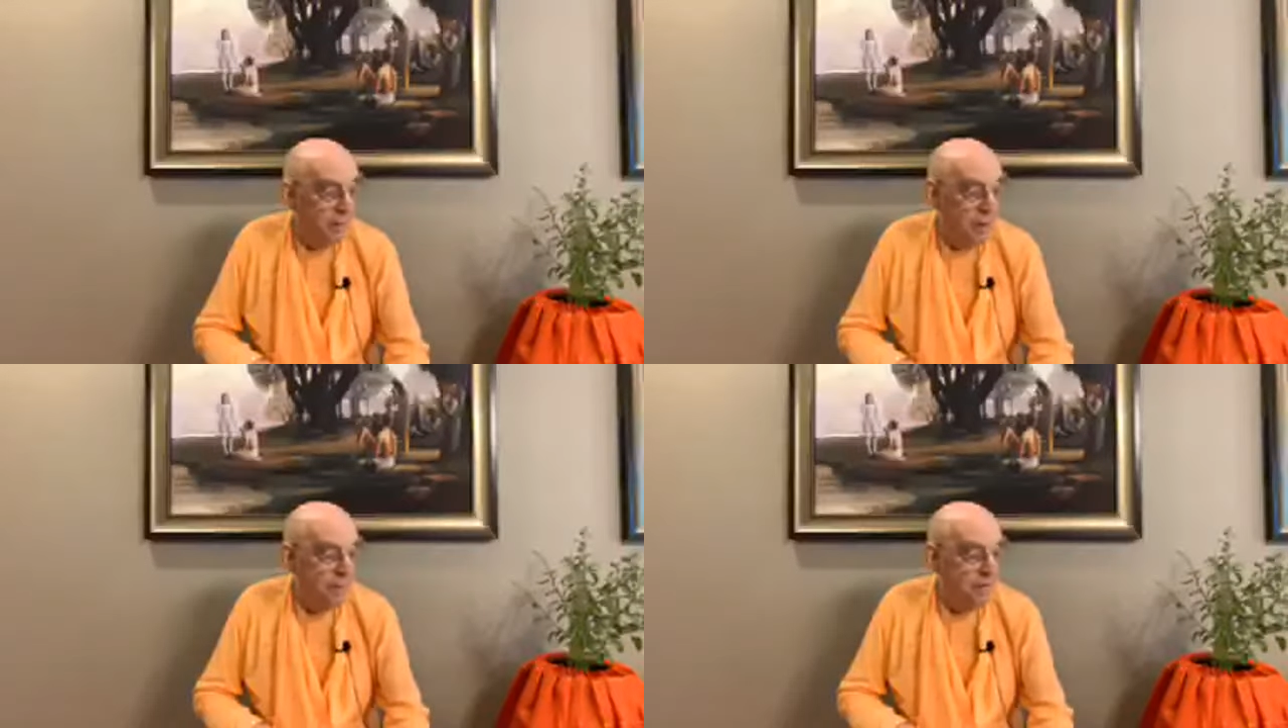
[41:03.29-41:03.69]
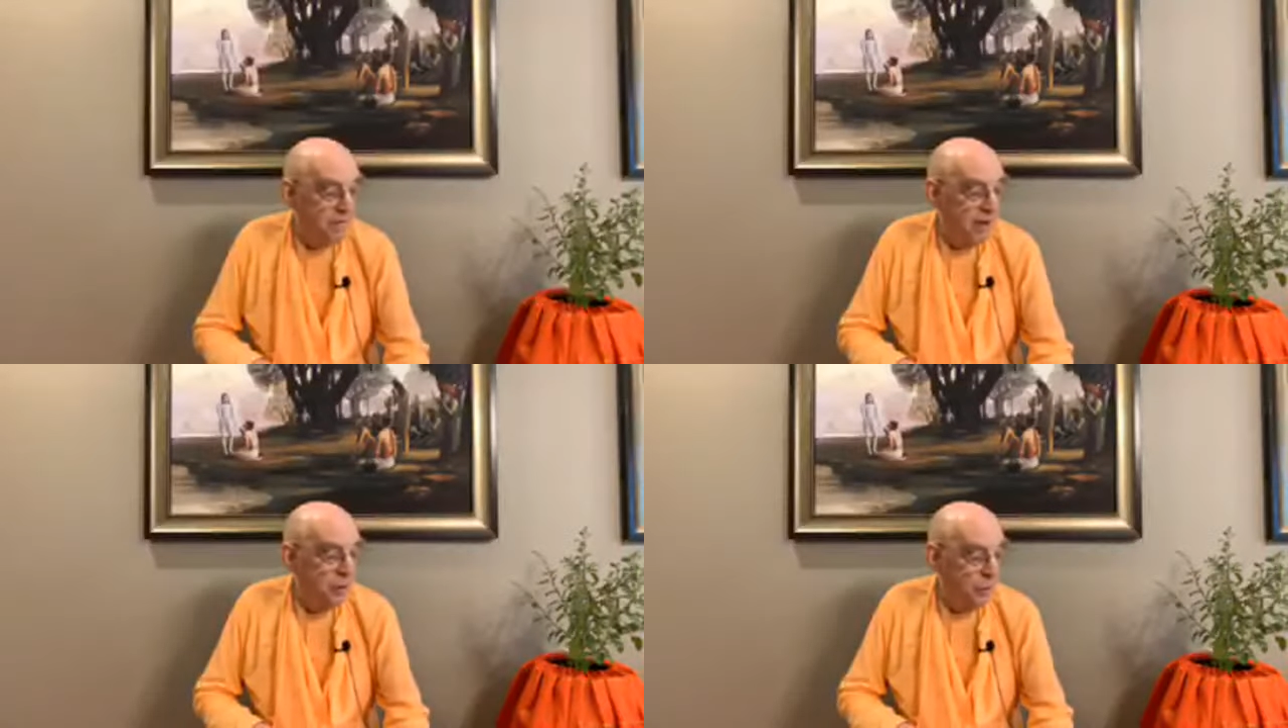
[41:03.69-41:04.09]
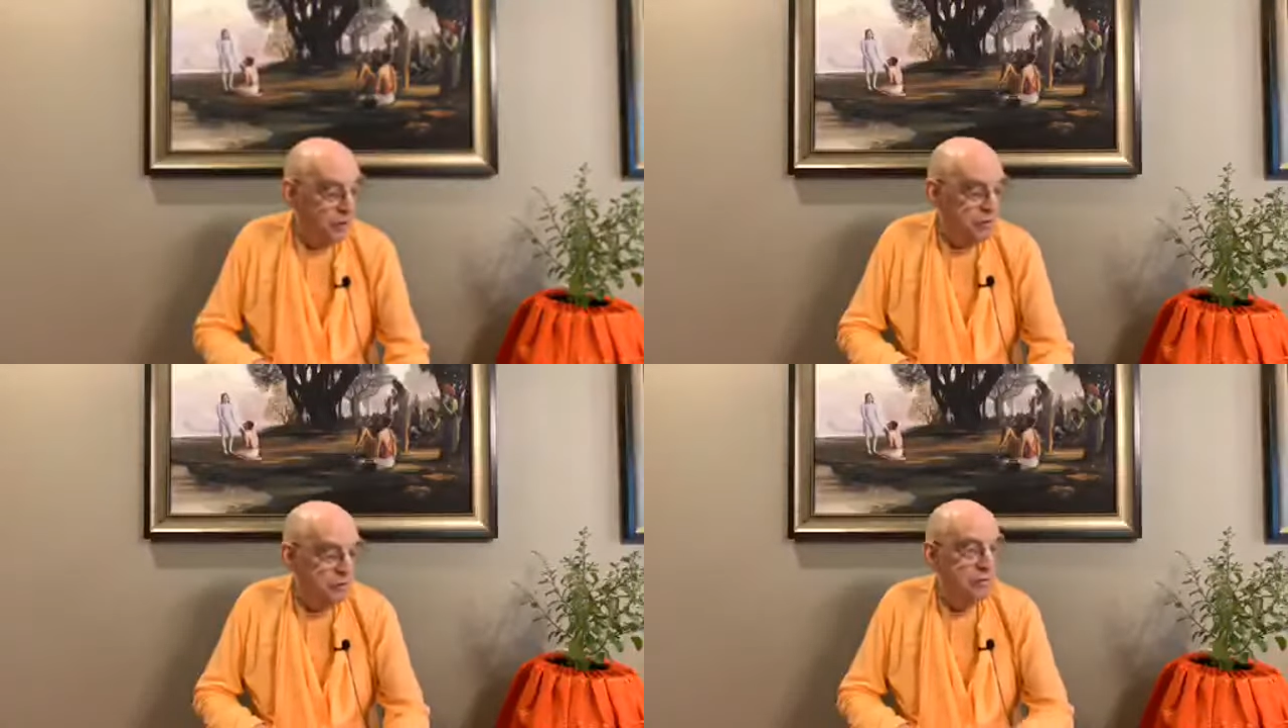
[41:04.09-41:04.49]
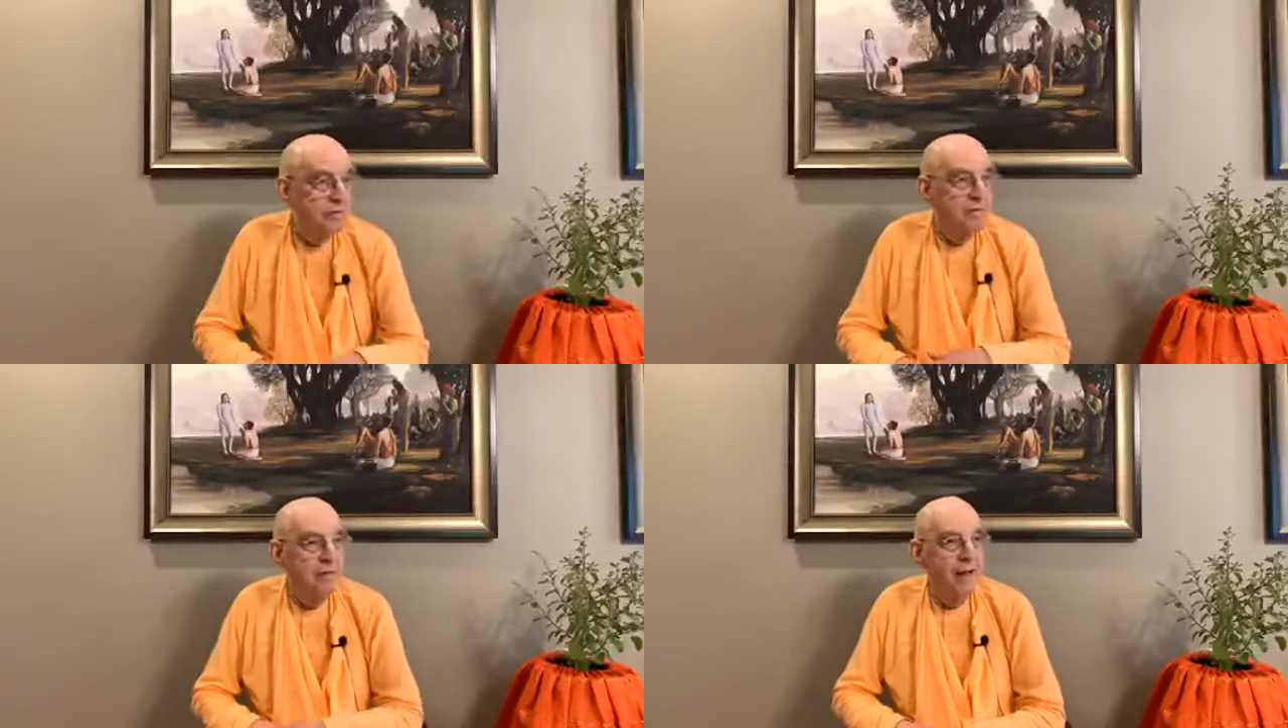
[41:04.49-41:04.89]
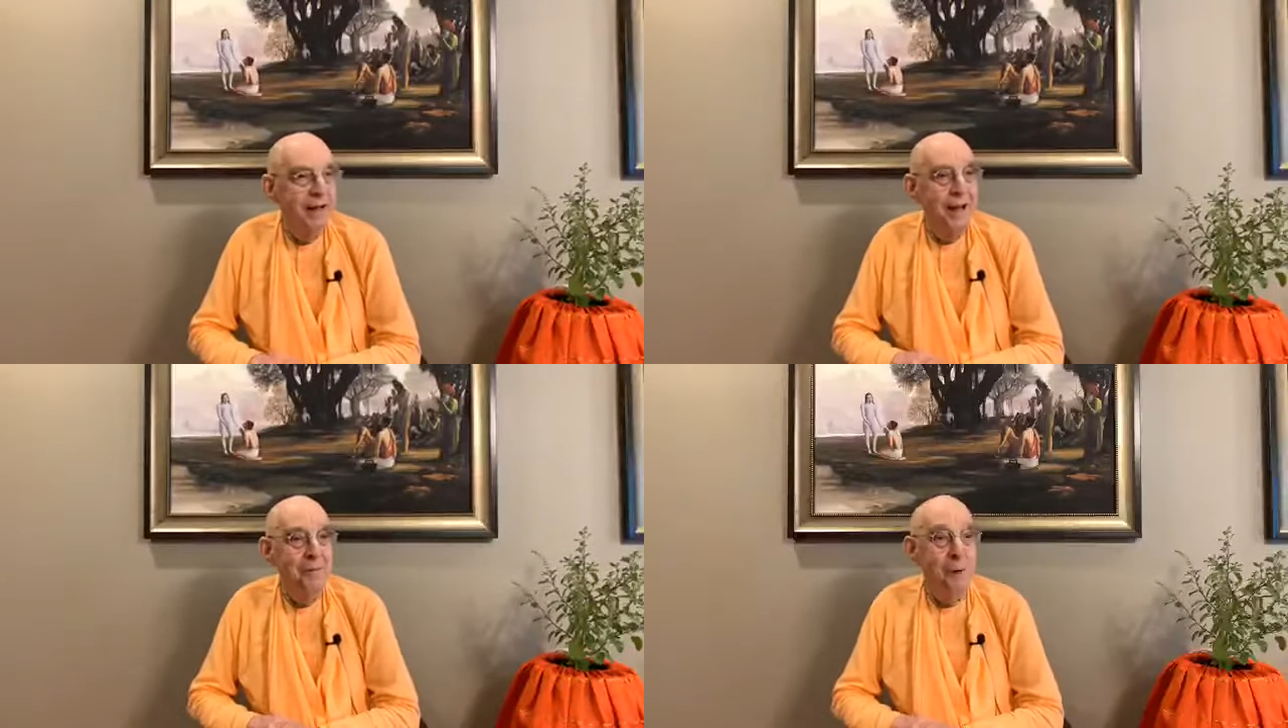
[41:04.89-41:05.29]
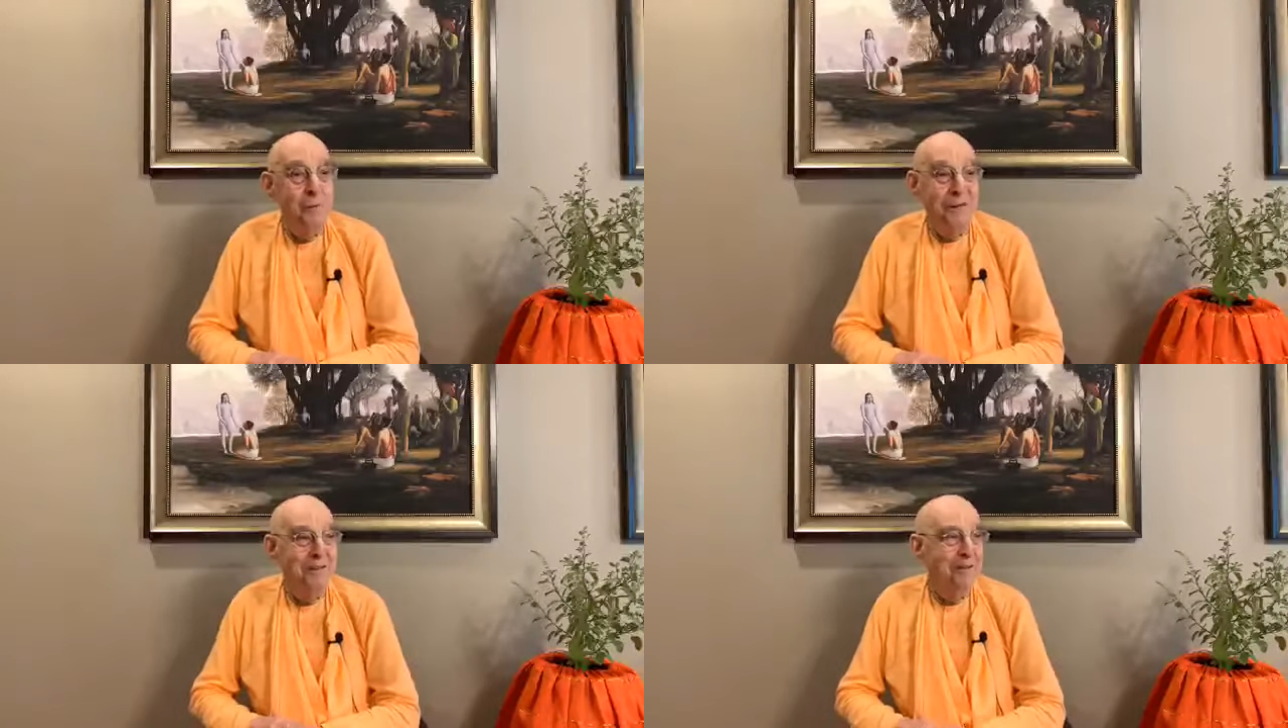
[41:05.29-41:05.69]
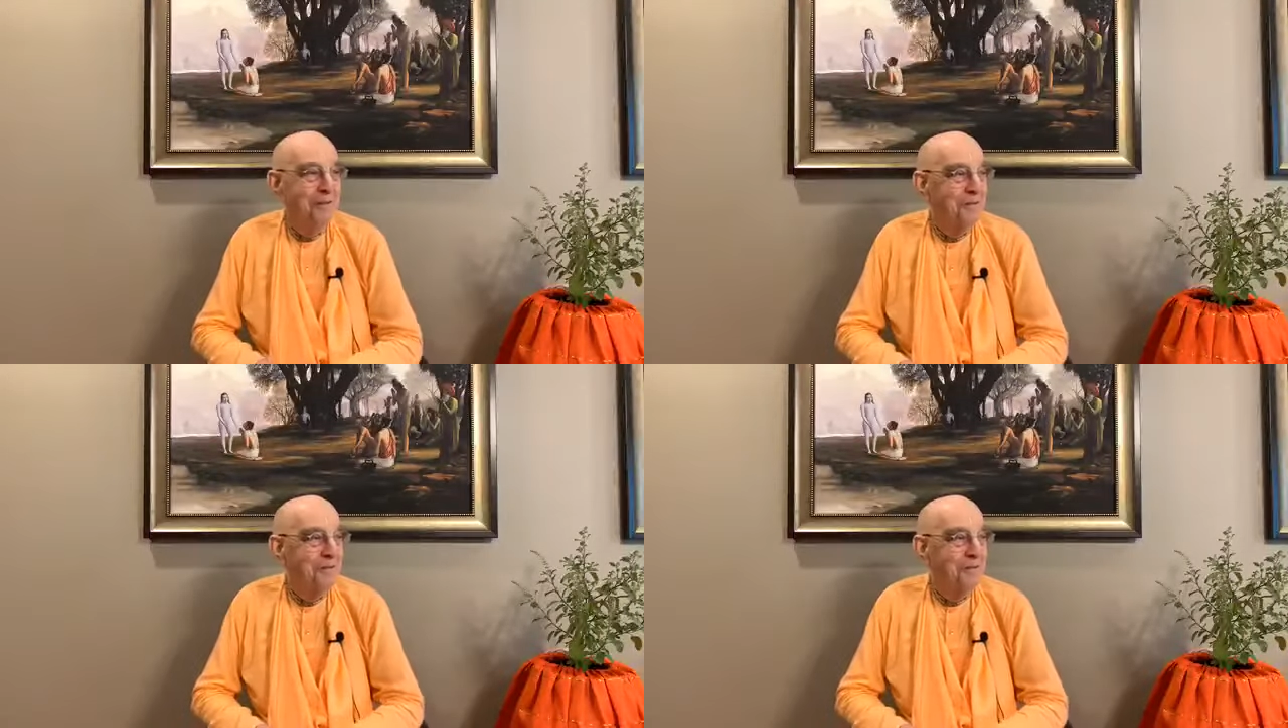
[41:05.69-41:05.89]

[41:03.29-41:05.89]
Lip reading: may be vanquished at any moment.